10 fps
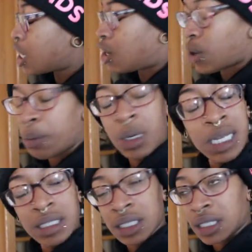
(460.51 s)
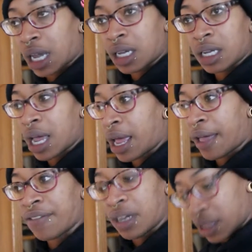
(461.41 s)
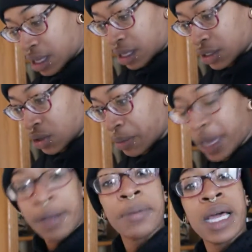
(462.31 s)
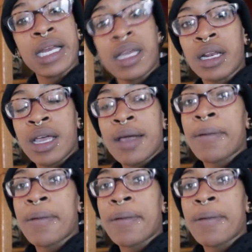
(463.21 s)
No complaints, because I could not have anything. So I'm not complaining.